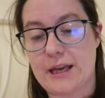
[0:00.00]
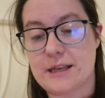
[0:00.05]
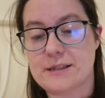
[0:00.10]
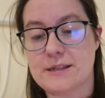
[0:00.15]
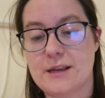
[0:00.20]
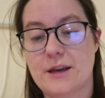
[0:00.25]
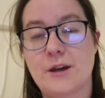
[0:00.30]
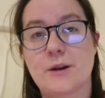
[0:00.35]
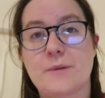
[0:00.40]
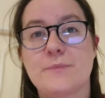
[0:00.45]

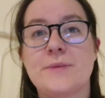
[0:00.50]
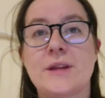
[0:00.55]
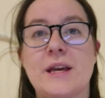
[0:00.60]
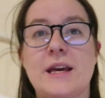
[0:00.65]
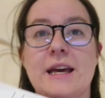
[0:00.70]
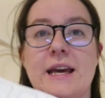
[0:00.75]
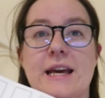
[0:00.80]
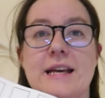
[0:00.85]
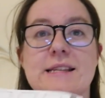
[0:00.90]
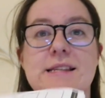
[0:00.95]
So
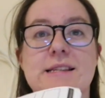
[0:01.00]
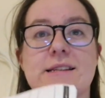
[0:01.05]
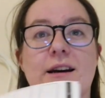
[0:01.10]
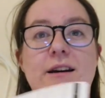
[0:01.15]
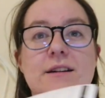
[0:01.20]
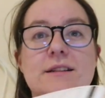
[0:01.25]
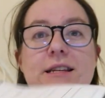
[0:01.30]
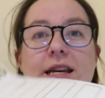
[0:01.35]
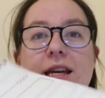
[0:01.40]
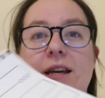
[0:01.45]
it's
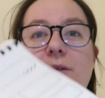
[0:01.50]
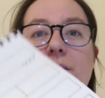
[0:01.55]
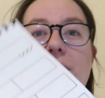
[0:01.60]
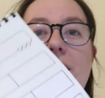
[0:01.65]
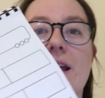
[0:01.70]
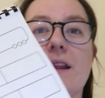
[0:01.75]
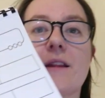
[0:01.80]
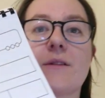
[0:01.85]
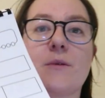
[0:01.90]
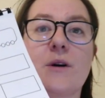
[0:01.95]
starting
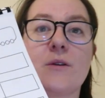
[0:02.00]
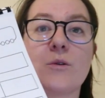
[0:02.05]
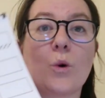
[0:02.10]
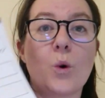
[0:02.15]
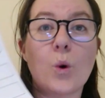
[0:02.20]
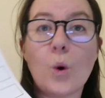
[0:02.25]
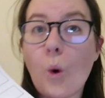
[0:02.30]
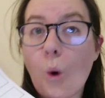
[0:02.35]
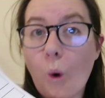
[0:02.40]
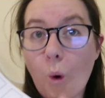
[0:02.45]
with
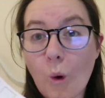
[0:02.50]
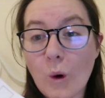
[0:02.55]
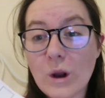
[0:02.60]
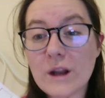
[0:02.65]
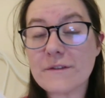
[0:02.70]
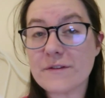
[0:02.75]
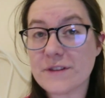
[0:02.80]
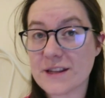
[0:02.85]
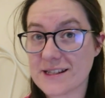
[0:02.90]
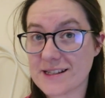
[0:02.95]
all
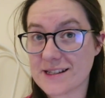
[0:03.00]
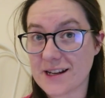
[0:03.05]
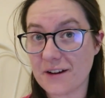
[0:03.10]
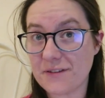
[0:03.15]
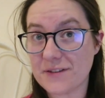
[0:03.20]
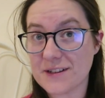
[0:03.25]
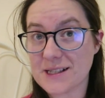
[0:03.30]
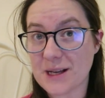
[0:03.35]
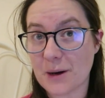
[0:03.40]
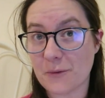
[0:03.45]
of this stuff
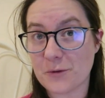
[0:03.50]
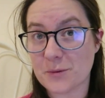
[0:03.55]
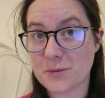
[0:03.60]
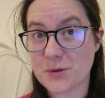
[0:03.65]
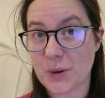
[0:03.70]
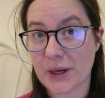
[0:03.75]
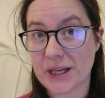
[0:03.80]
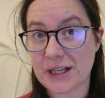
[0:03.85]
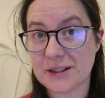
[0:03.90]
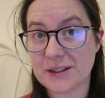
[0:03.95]
has come from
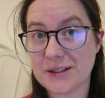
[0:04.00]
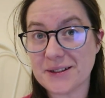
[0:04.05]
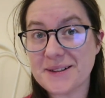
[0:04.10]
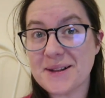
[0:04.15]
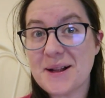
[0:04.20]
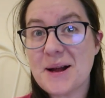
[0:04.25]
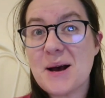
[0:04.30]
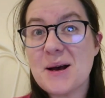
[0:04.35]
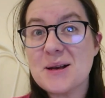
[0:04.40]
Twinkle.